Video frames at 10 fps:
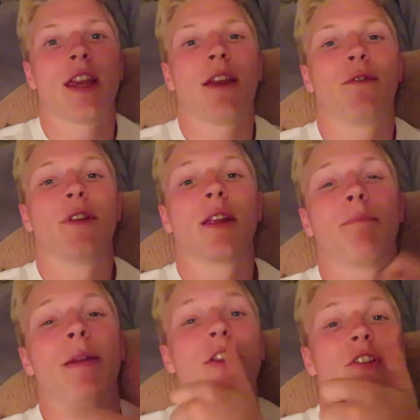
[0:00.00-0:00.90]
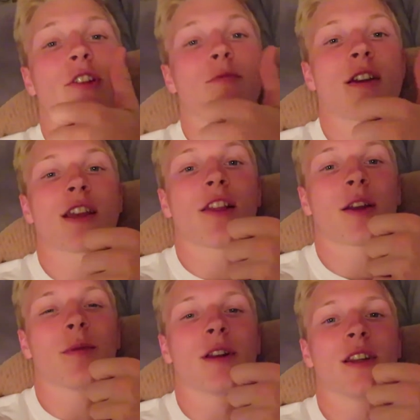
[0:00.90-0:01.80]
If you did, be sure to smash that
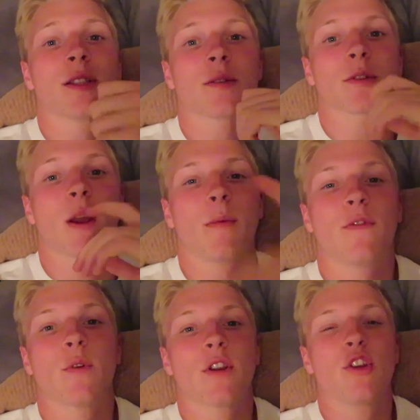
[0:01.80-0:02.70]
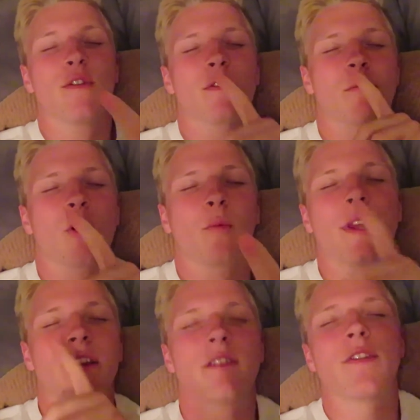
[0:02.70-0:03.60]
like button and subscribe if you are new for more
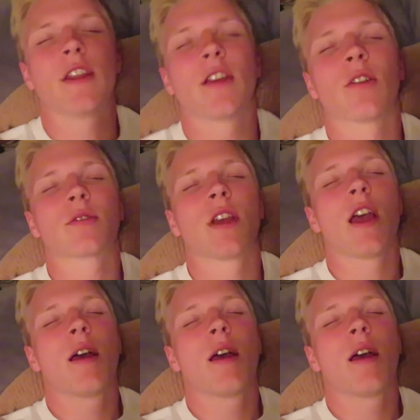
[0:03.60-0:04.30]
weekly videos.